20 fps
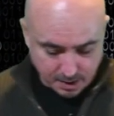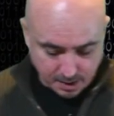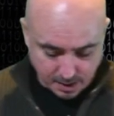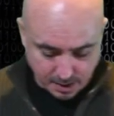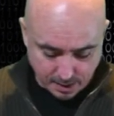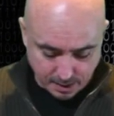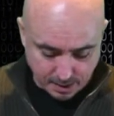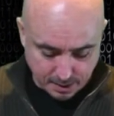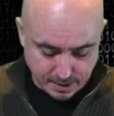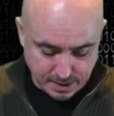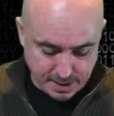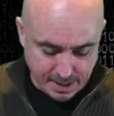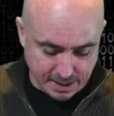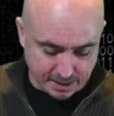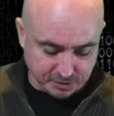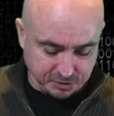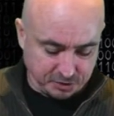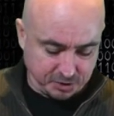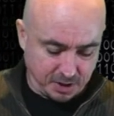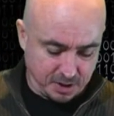Uh,
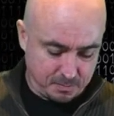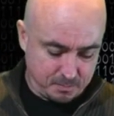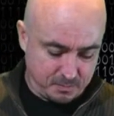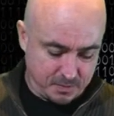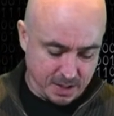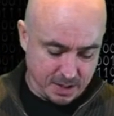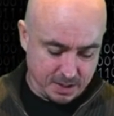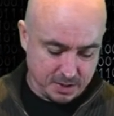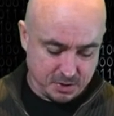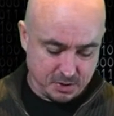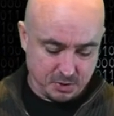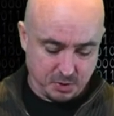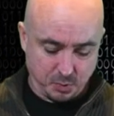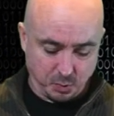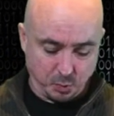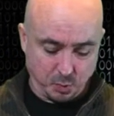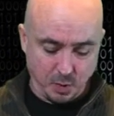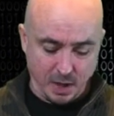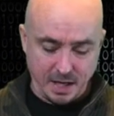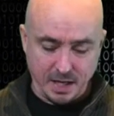next up is the
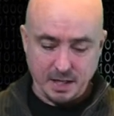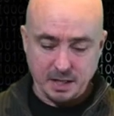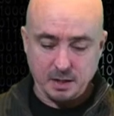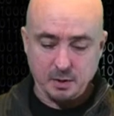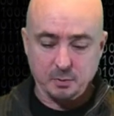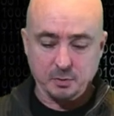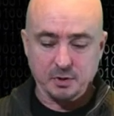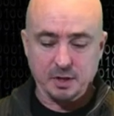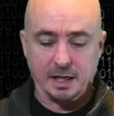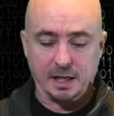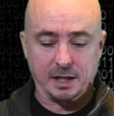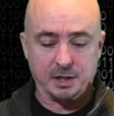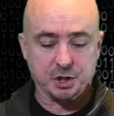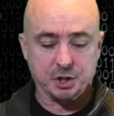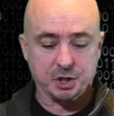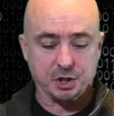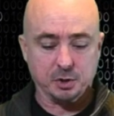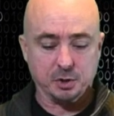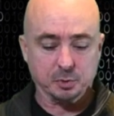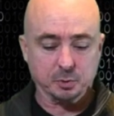radio that I
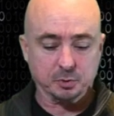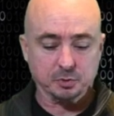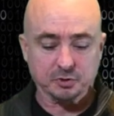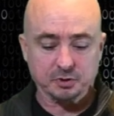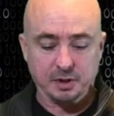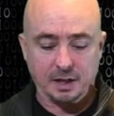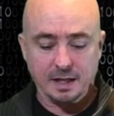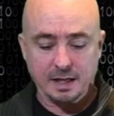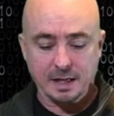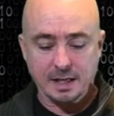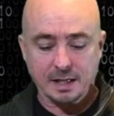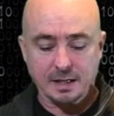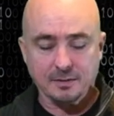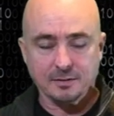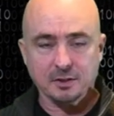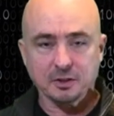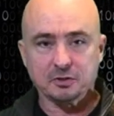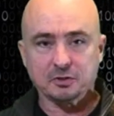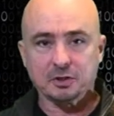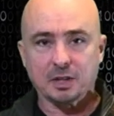chose,
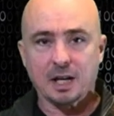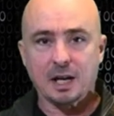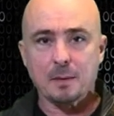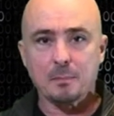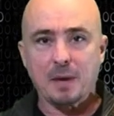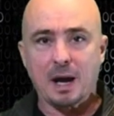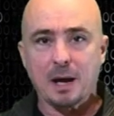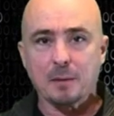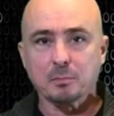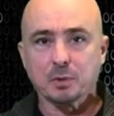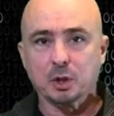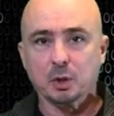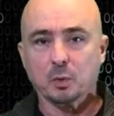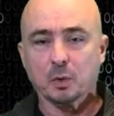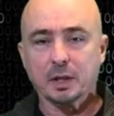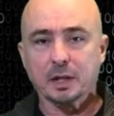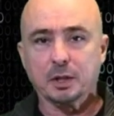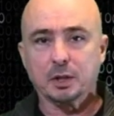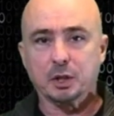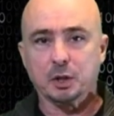and this time I'm
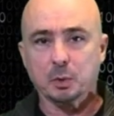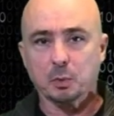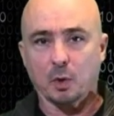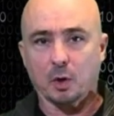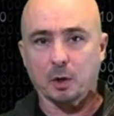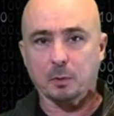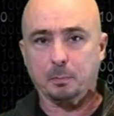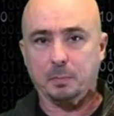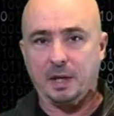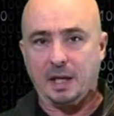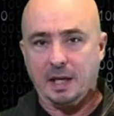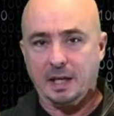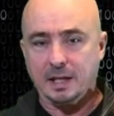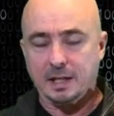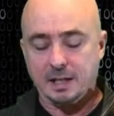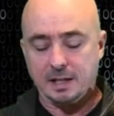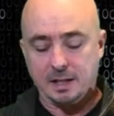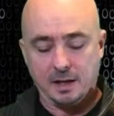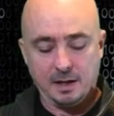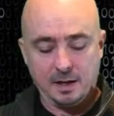going Q R
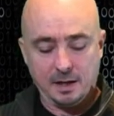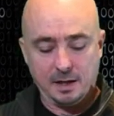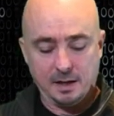P.